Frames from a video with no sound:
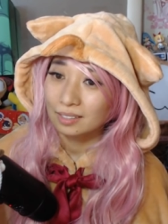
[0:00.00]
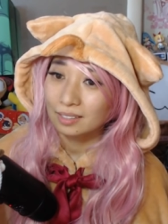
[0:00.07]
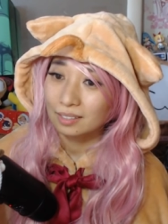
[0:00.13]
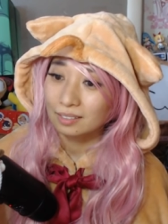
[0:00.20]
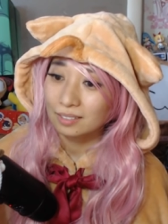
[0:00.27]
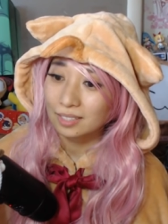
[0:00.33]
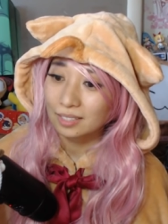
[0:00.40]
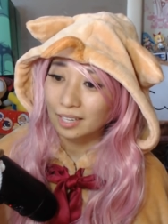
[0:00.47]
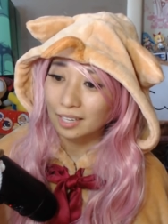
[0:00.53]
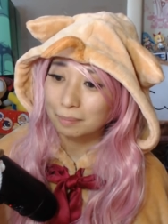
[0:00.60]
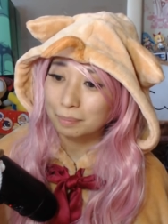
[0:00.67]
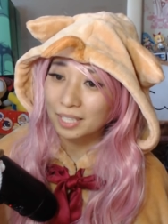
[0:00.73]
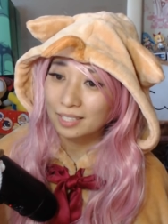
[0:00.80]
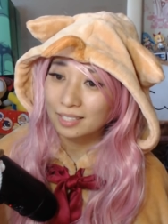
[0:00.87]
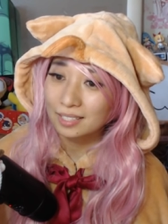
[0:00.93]
Here's the
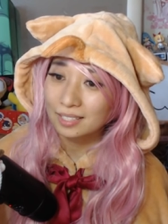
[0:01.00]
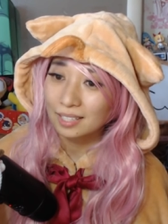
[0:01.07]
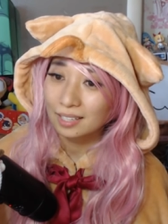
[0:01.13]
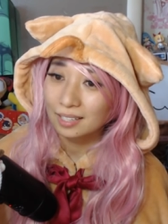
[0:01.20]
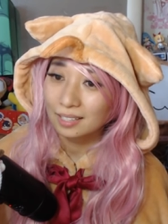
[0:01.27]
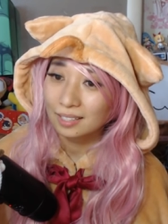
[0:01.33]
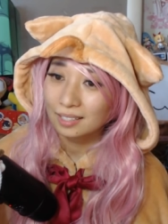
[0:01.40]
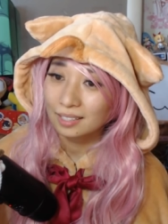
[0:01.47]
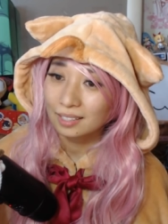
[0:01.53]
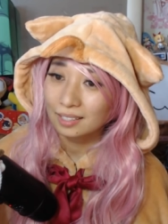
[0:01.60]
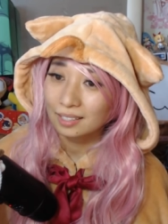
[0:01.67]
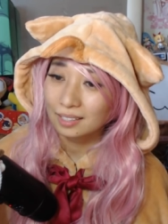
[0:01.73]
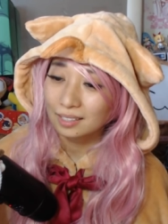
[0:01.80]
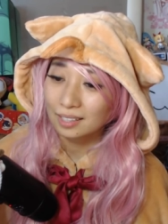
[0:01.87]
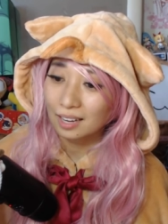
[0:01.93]
neck piece
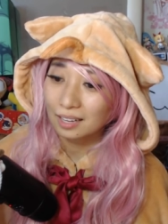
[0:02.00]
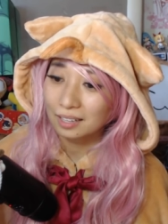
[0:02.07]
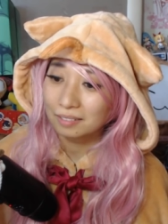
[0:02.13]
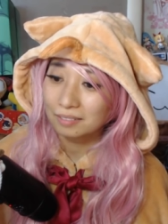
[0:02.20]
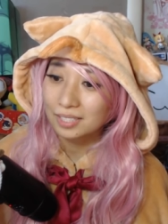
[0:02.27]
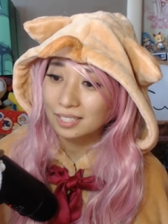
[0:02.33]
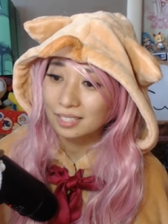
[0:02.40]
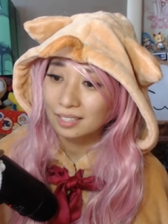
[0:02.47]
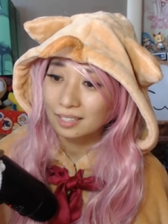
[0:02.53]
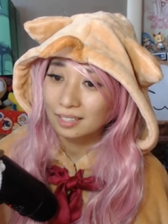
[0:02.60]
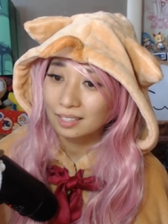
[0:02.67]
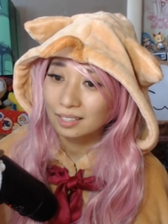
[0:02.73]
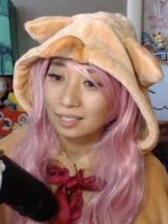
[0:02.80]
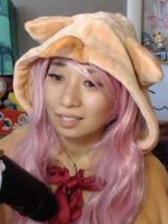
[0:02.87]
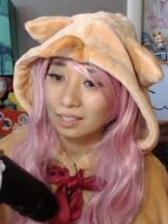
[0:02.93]
gloves.
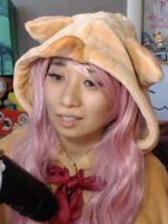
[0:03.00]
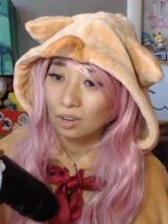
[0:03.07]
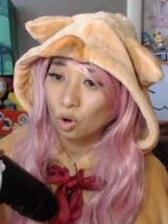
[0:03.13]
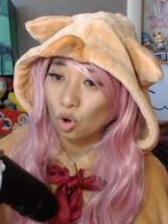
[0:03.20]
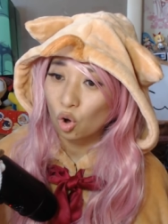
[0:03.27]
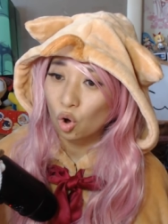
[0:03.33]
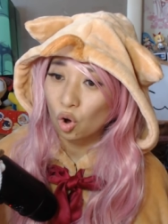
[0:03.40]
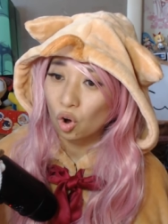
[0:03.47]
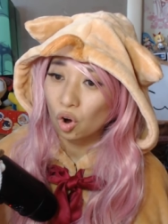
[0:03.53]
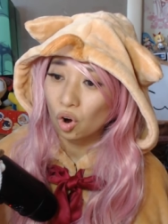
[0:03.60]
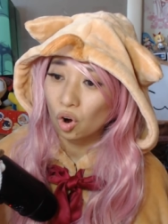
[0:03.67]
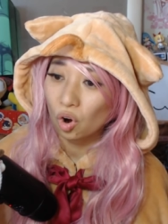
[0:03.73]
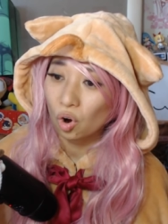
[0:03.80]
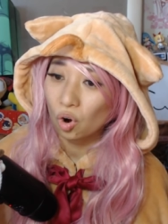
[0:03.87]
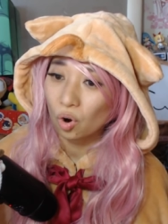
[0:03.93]

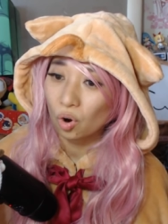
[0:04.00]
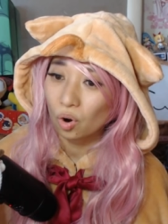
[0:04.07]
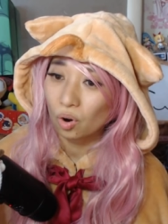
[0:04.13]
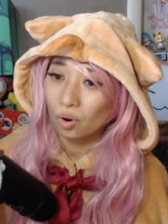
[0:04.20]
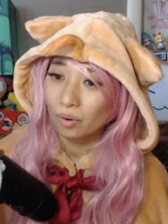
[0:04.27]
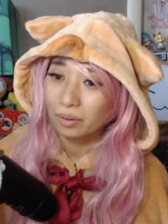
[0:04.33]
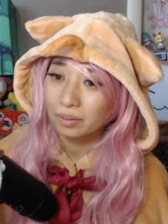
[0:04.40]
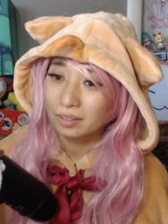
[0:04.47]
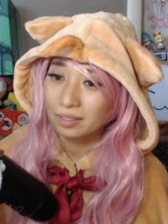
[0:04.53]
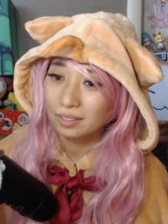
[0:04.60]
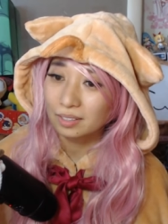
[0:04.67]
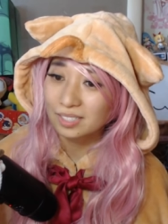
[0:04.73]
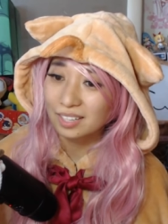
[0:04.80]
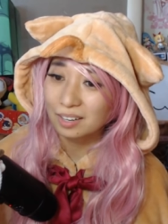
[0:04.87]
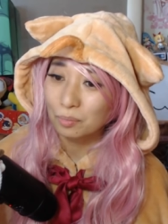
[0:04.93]
Oh,
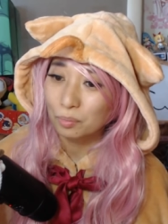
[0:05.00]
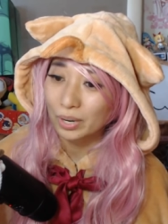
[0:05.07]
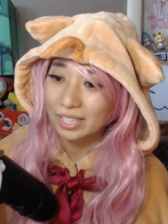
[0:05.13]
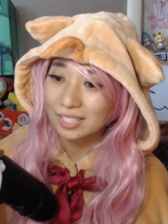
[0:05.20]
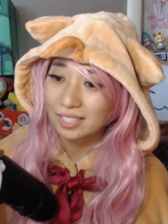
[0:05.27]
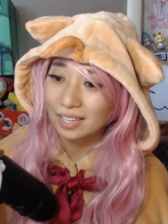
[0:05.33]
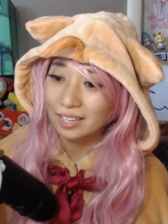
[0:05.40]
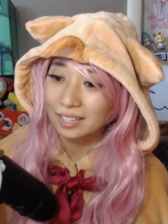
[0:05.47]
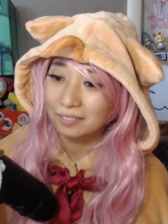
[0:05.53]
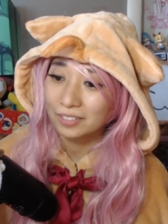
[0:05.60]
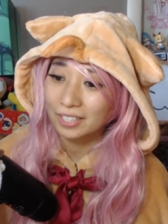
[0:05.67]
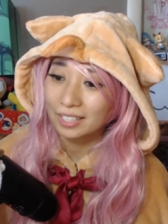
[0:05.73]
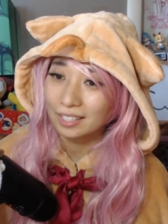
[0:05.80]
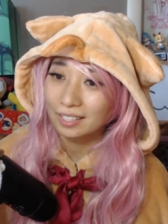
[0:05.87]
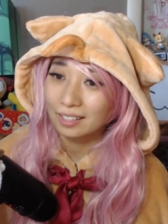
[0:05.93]
looks like a waist item
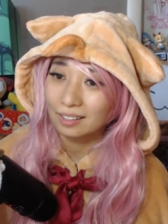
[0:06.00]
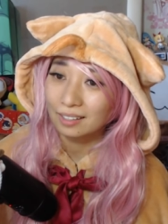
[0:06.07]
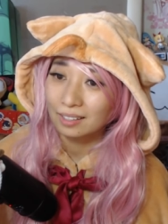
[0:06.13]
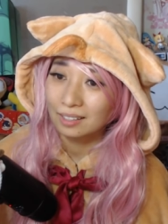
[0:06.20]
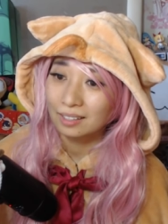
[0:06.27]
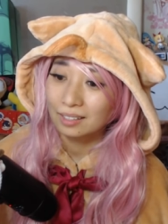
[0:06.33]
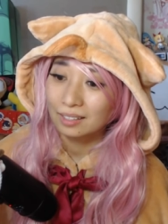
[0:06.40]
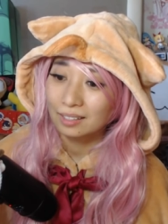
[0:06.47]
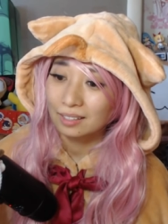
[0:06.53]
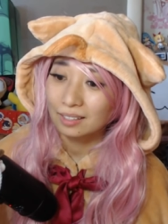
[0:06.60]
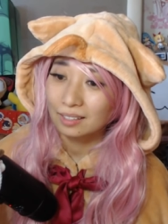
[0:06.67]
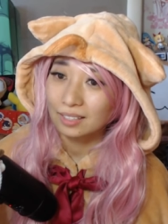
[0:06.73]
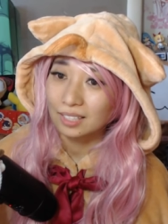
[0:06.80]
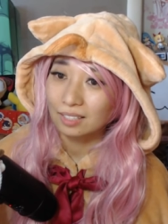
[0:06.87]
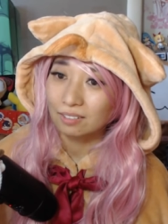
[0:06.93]
right here.
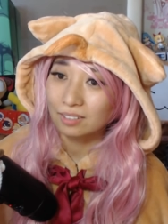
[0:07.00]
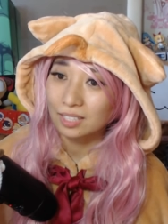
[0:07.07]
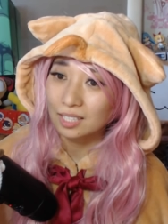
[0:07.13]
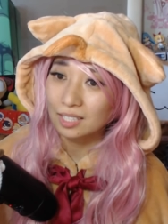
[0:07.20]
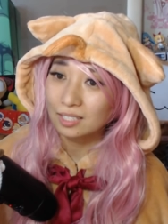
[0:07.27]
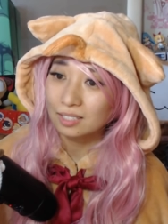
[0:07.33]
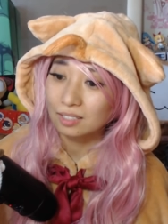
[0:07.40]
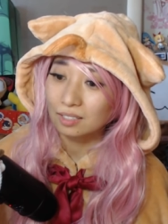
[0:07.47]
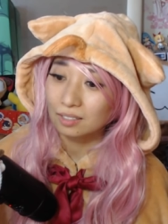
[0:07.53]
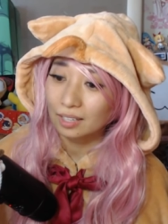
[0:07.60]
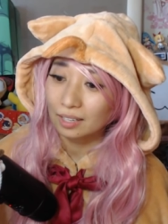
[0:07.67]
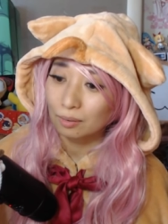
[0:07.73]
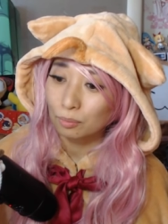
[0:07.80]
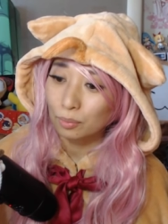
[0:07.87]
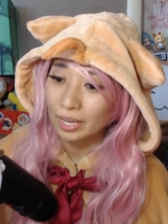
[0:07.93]
Now these look
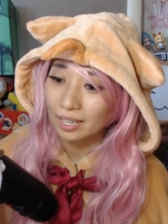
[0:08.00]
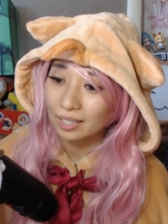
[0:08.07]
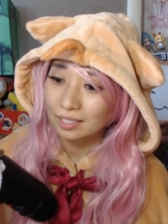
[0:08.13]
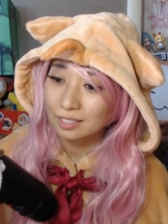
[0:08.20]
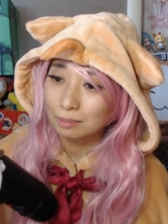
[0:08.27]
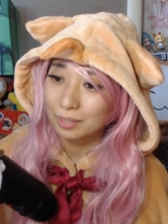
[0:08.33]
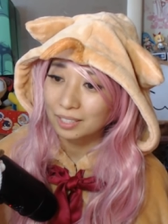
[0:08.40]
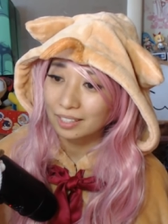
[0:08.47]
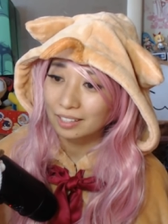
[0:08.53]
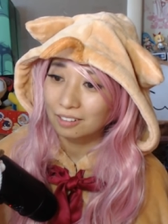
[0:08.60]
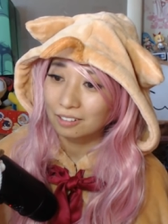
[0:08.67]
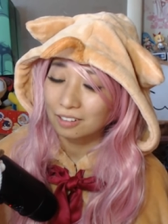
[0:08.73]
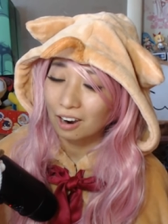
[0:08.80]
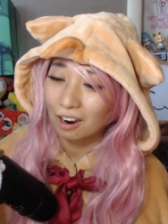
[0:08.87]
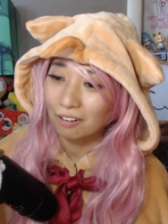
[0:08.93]
like wings, but they
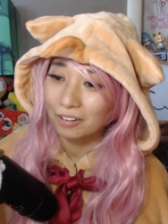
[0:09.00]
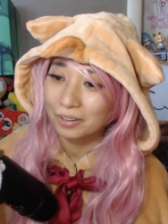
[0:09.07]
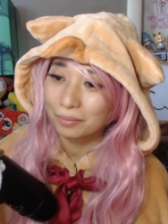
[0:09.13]
don't call it